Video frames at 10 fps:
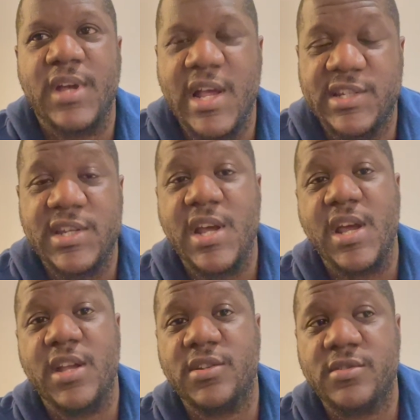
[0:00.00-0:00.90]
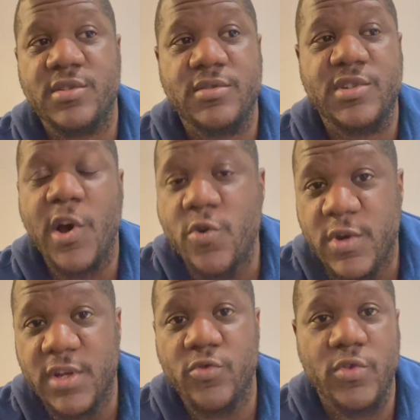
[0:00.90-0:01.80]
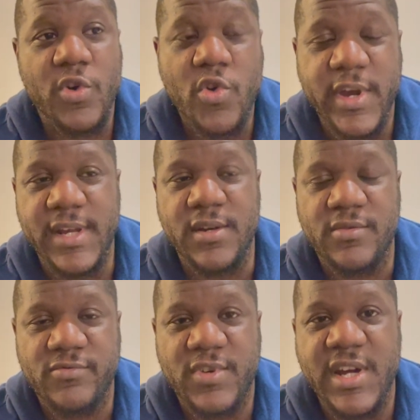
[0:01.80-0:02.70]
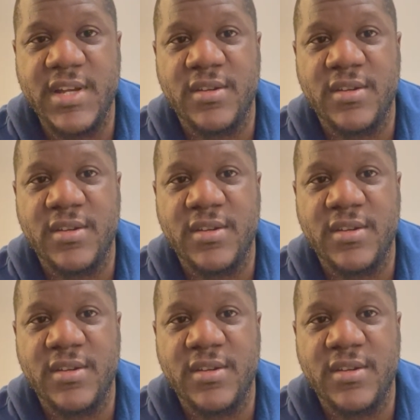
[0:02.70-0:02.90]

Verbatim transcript: a certain token or coin, right?